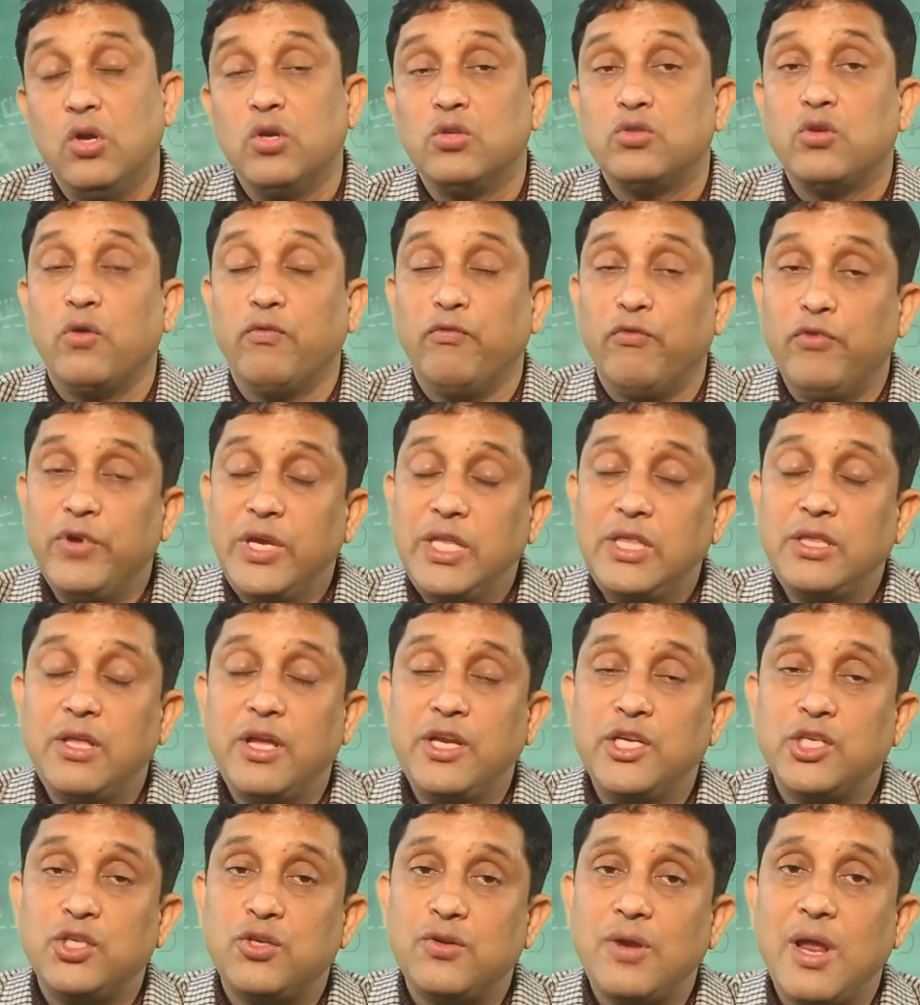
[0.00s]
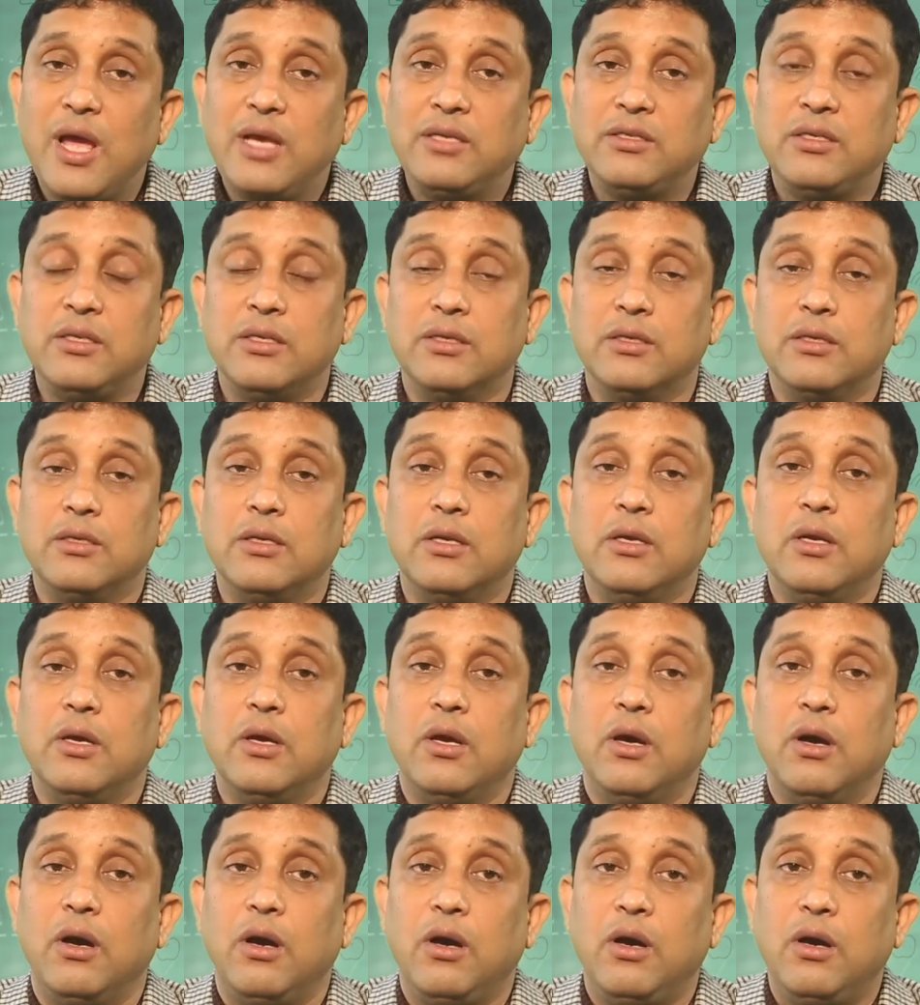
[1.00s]
So with the interaction,
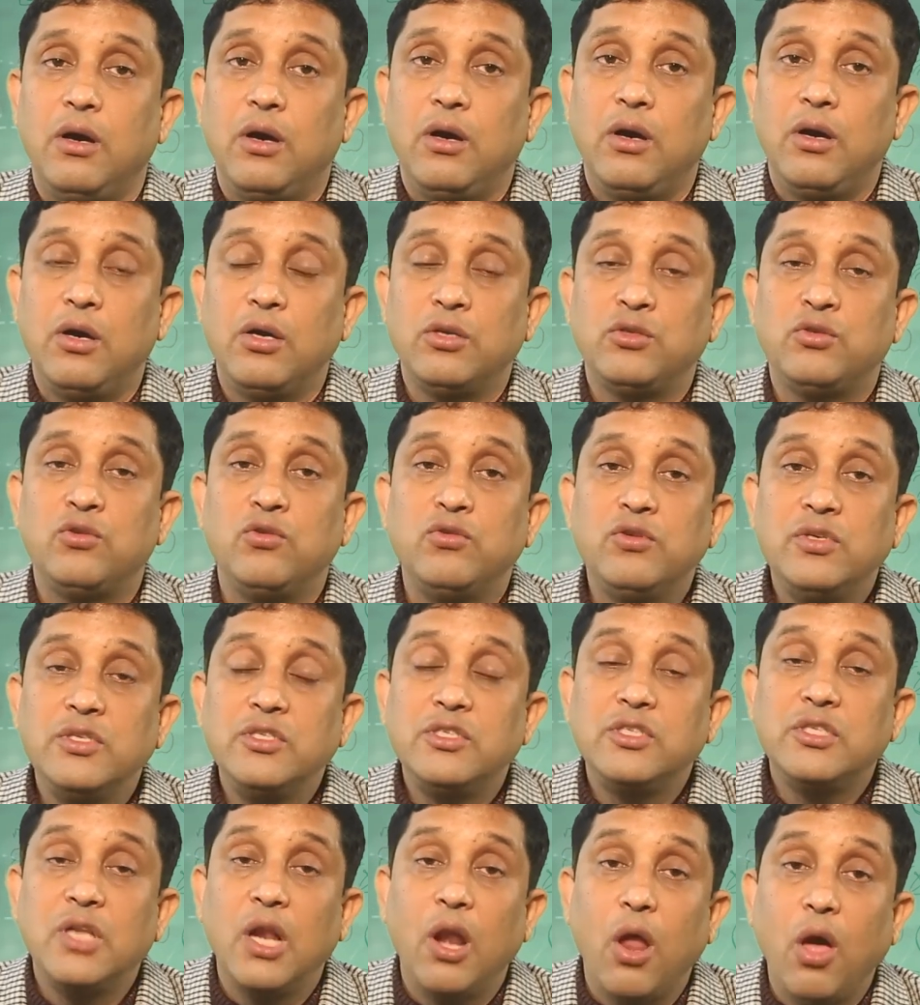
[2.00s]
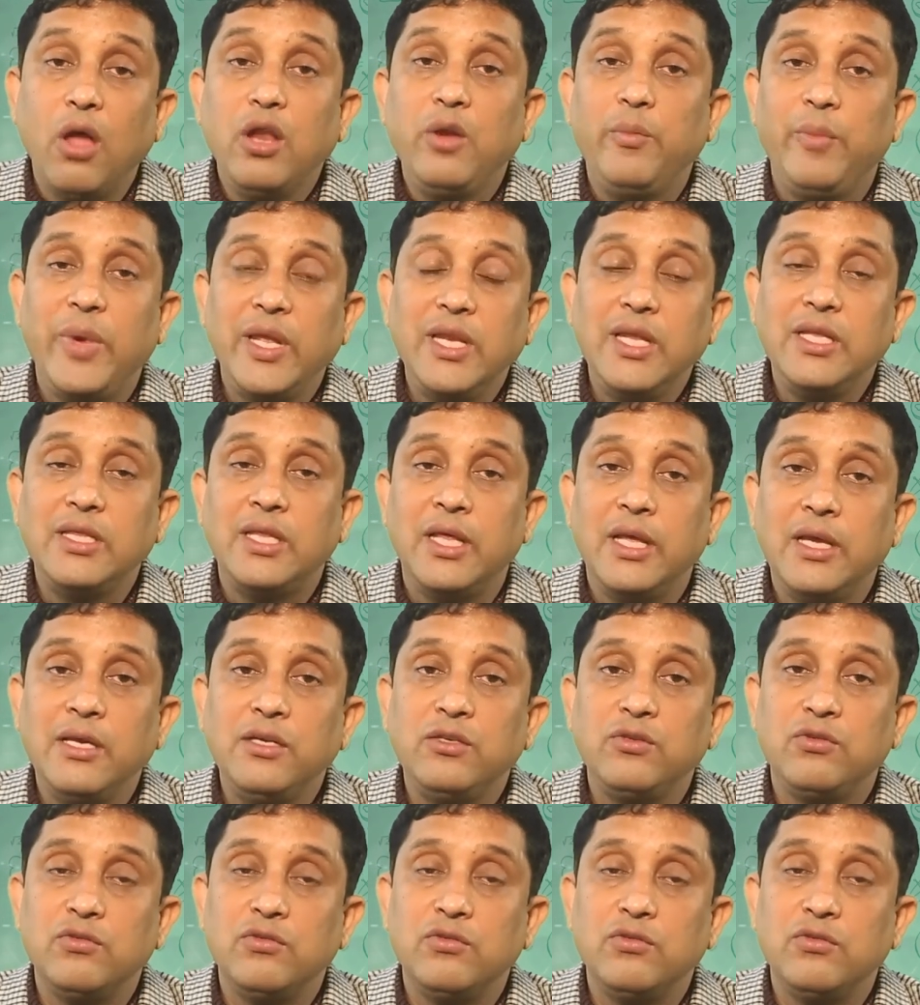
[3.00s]
students learn many things,